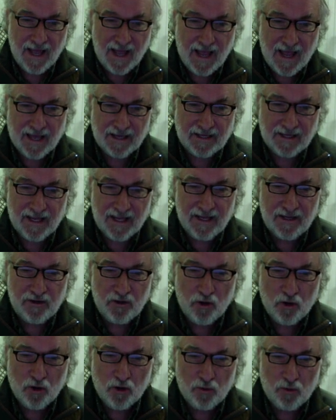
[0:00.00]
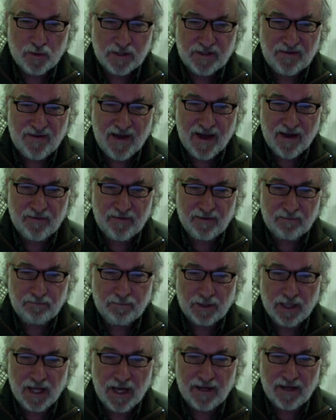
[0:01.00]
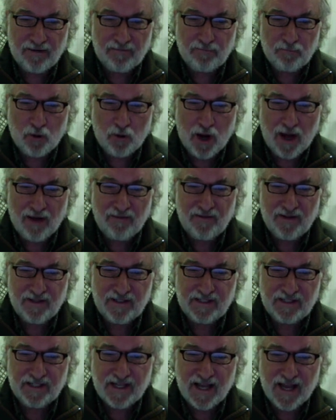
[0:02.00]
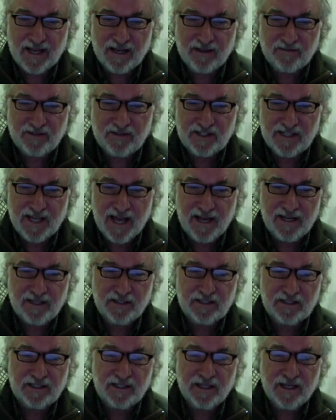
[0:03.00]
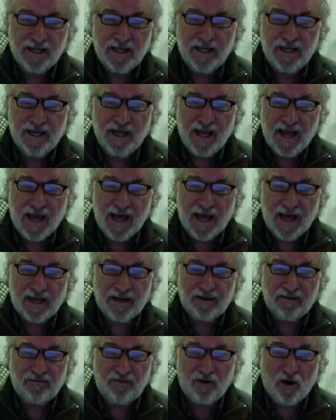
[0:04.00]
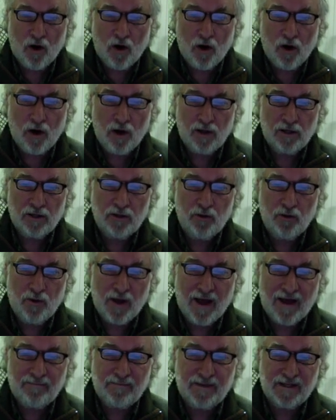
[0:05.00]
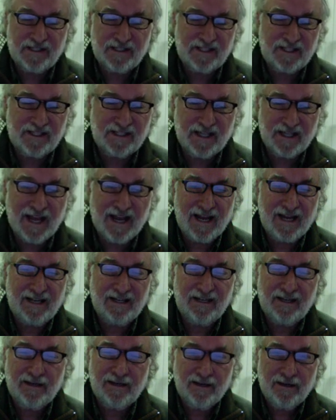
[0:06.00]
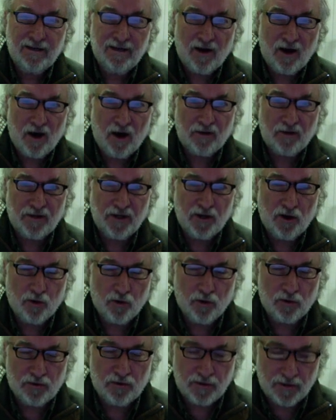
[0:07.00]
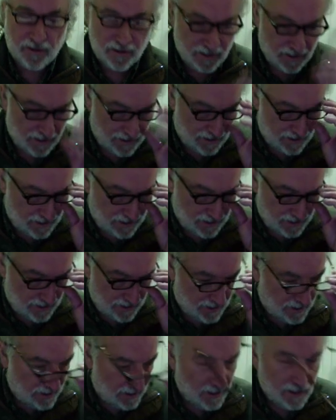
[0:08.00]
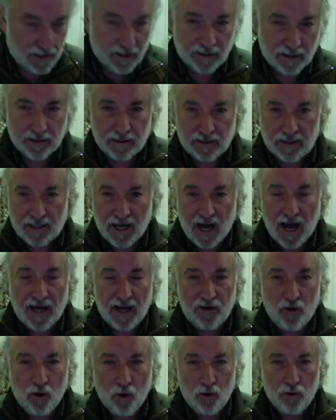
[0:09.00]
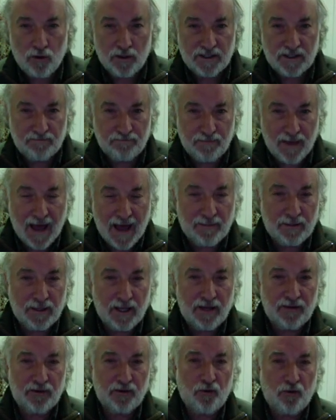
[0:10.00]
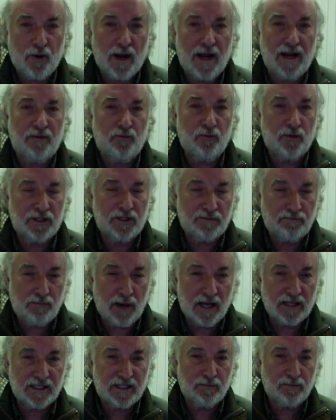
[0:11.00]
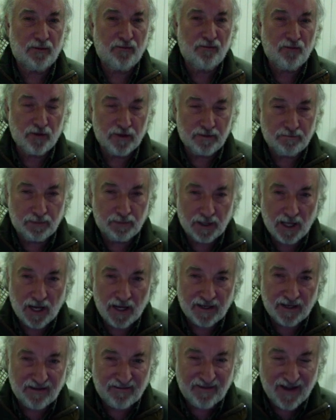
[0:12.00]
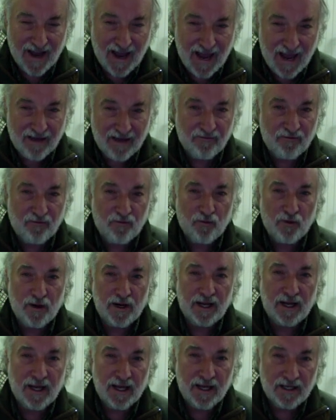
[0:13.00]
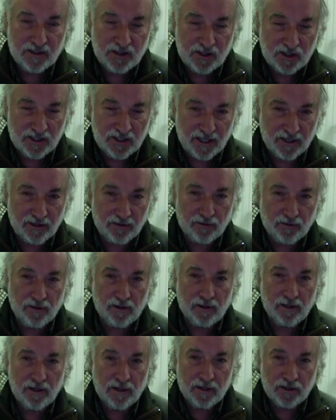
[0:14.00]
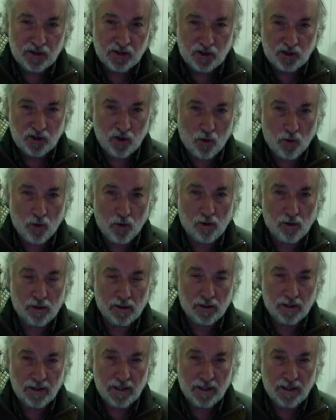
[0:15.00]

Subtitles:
And in her was found the blood of prophets and of saints and of all who have been slain on the earth. God holds Babylon the Great responsible for the blood of every single soul